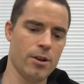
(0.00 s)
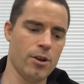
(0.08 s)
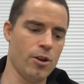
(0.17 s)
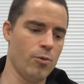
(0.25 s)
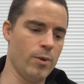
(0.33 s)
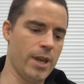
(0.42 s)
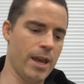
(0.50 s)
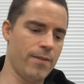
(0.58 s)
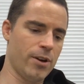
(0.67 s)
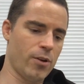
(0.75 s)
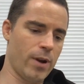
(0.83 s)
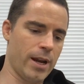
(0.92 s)
We gave
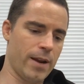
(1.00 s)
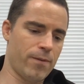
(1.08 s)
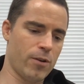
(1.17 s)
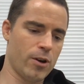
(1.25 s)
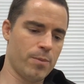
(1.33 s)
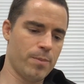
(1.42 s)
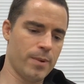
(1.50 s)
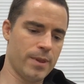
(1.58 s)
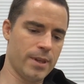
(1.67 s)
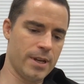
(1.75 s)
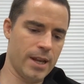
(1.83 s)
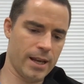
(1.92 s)
it a great effort, but
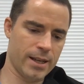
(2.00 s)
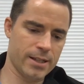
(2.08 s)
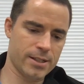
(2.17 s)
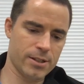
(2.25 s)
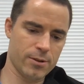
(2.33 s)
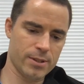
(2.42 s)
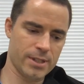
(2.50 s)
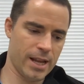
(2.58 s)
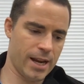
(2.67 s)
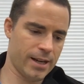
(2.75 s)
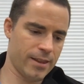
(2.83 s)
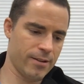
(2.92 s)
the deck is so
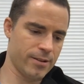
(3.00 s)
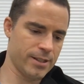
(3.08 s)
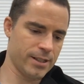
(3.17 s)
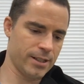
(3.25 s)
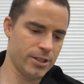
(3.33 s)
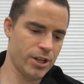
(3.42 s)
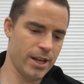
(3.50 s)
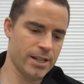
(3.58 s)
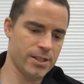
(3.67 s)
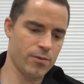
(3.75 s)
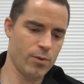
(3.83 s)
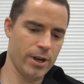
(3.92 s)
stacked there's little
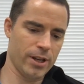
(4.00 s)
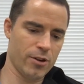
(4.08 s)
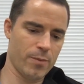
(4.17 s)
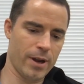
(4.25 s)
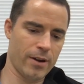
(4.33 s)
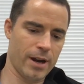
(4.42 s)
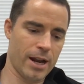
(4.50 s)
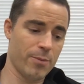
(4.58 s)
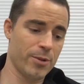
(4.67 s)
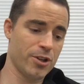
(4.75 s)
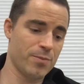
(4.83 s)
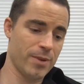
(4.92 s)
chance of winning no matter how
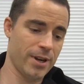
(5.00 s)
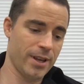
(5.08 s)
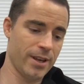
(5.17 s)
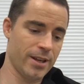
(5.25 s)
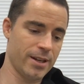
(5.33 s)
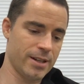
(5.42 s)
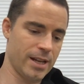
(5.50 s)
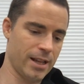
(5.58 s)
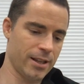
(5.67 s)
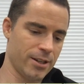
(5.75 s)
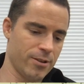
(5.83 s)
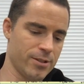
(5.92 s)
much money and
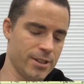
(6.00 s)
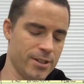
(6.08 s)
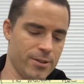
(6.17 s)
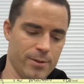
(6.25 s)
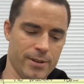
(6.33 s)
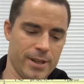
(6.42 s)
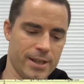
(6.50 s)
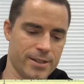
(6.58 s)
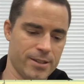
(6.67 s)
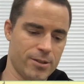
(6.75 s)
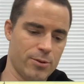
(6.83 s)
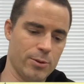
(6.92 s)
talent goes into it.
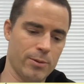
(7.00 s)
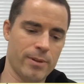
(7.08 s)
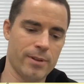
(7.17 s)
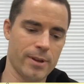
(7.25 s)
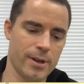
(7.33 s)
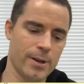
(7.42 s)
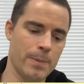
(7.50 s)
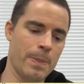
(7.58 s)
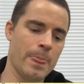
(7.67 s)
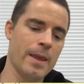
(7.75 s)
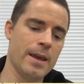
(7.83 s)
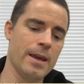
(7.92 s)
That's the truth.
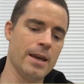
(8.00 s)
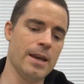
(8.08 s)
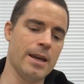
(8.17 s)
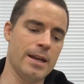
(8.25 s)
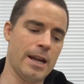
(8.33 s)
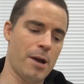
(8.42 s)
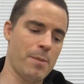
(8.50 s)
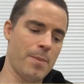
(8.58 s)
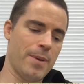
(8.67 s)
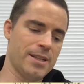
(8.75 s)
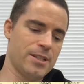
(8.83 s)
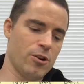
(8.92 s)
Now my
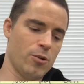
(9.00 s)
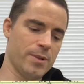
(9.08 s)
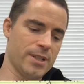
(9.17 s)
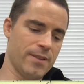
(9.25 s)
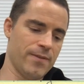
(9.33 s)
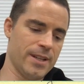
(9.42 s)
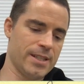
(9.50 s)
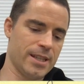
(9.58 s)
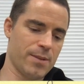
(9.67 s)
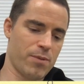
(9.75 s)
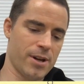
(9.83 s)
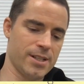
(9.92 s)
best hope is convincing
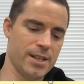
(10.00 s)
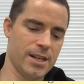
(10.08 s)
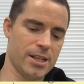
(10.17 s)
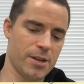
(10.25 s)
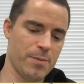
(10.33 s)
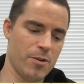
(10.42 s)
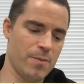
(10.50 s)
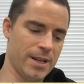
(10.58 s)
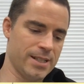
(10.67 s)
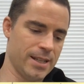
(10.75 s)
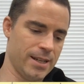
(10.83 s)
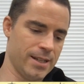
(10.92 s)
the president to commute my
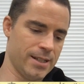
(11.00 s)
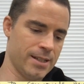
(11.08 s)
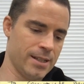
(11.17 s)
sentence.